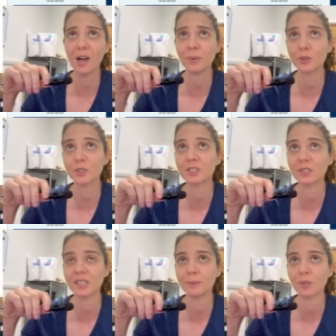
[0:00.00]
um, of course,
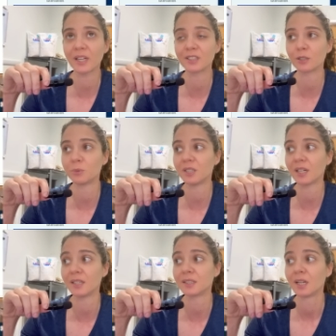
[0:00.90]
they're getting more cancer
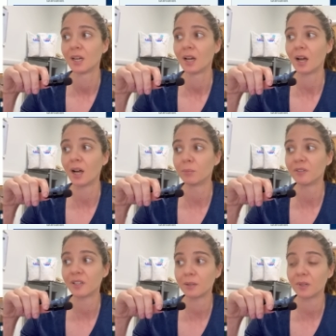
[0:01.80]
because
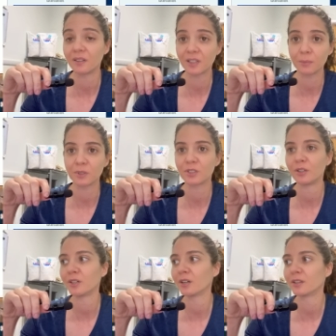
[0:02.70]
um, of, kib- of kibble.
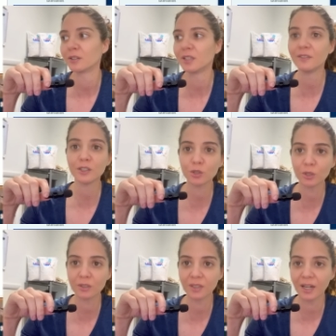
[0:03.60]
So they're they're living
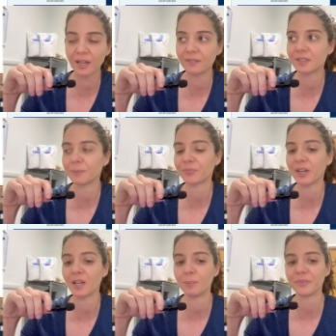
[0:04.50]
shorter lives,
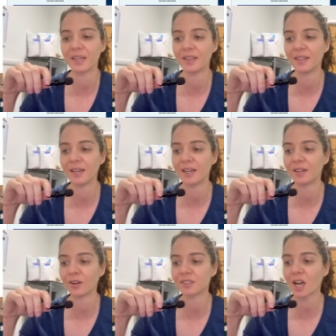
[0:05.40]
and um, and
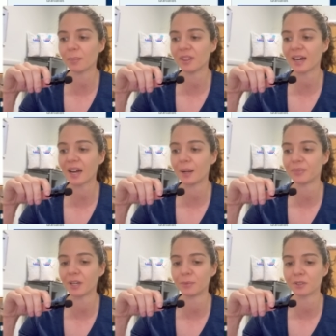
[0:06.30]
then on top of
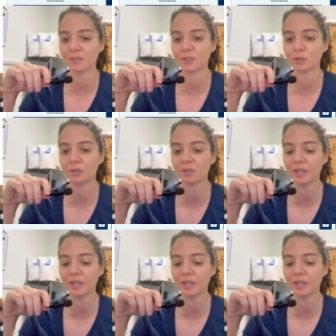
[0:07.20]
that, and um, they're living